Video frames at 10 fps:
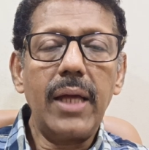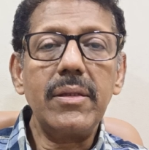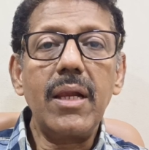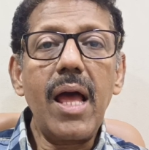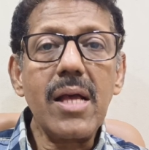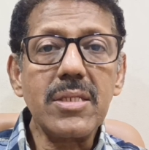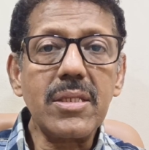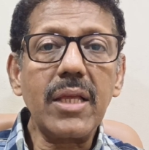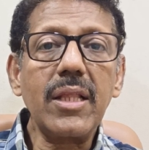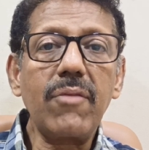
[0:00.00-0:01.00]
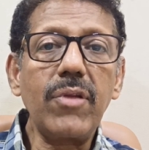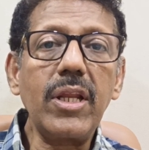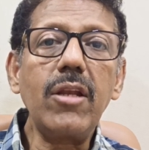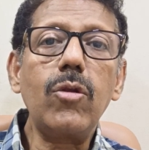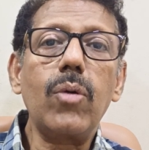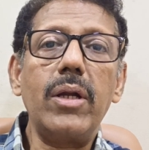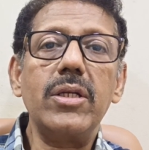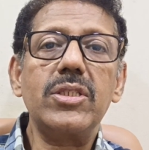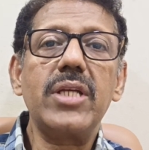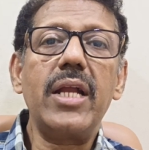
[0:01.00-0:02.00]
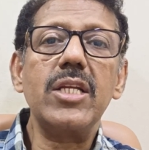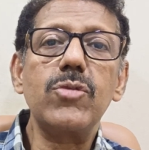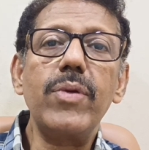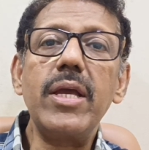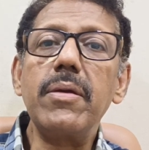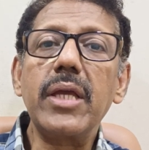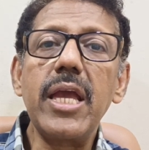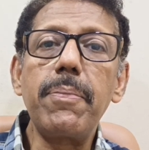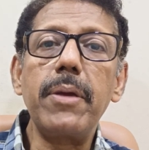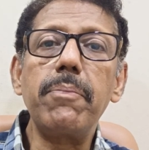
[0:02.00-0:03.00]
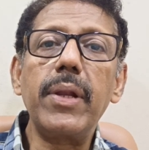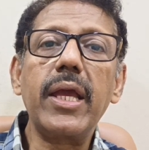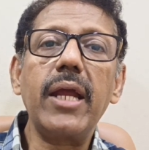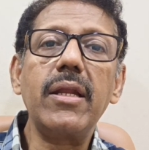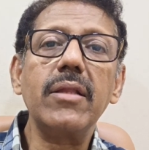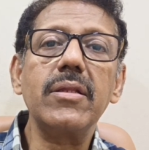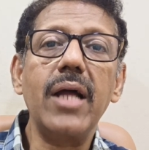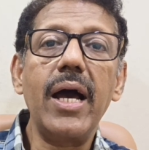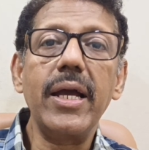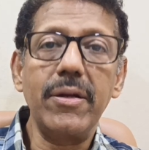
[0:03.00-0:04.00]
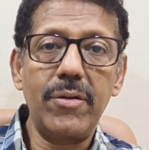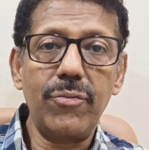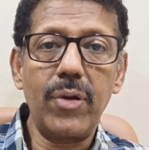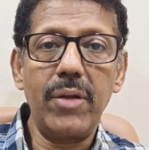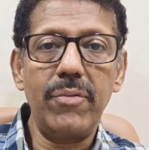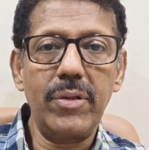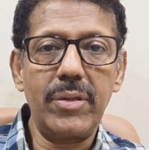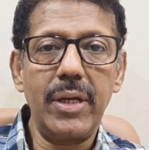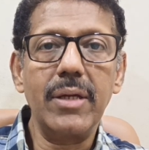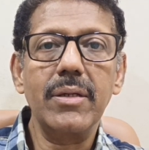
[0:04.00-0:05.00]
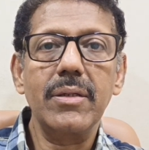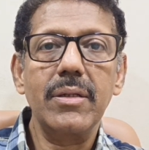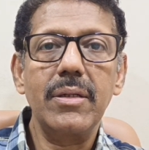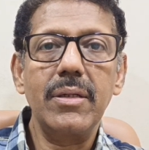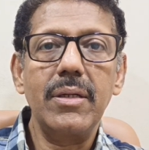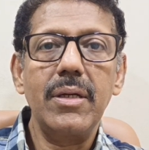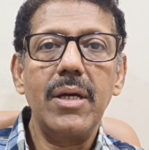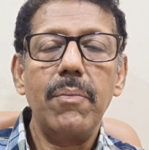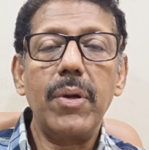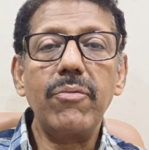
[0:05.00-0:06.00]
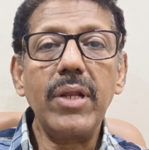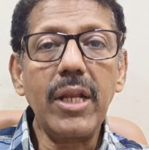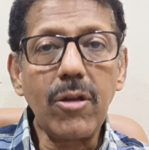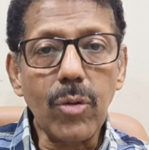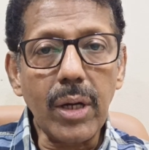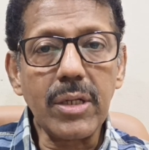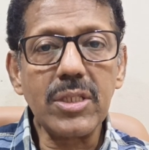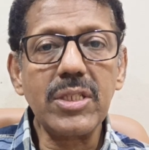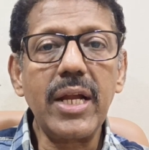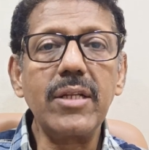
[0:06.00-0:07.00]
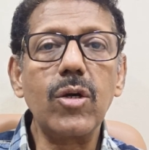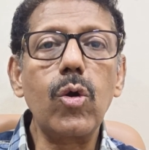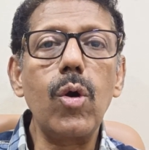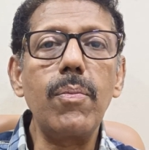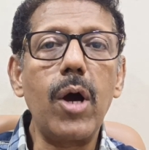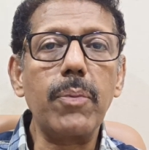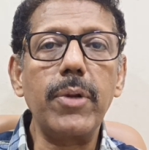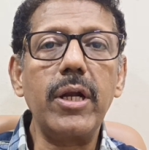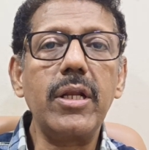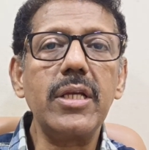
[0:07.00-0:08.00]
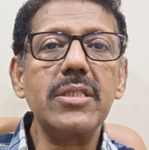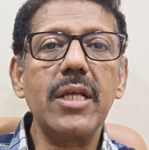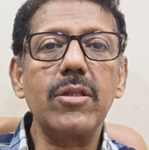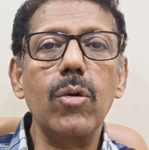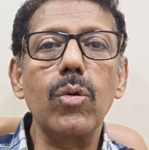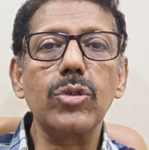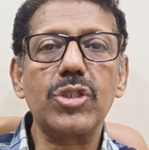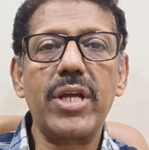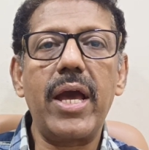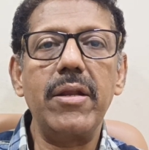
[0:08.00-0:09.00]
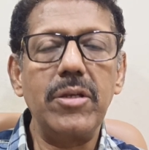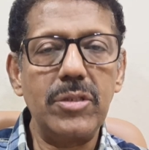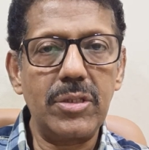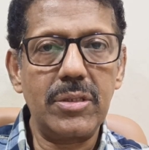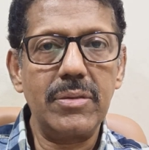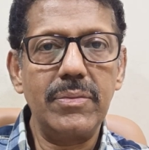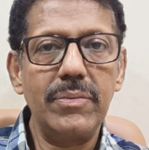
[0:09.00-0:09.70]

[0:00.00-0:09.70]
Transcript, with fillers: And the last thing that we need to understand is we keep implicating diet for everything. But we need to understand the comorbidities that the host carries.